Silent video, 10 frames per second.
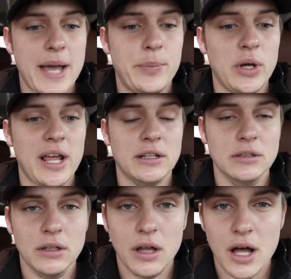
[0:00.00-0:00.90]
put a
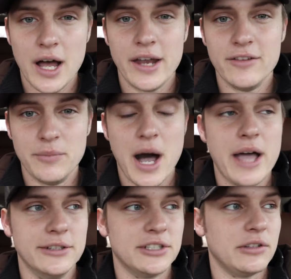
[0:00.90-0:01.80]
lot of
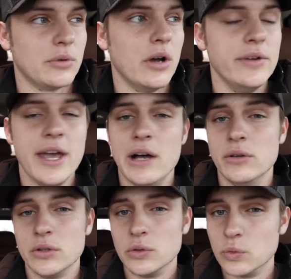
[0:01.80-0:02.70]
miles on the road
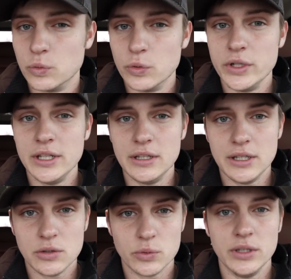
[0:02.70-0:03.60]
now,
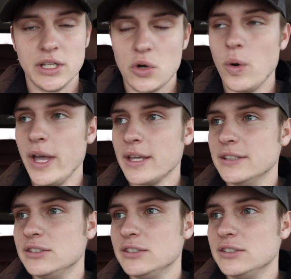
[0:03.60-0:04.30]
really, really quick.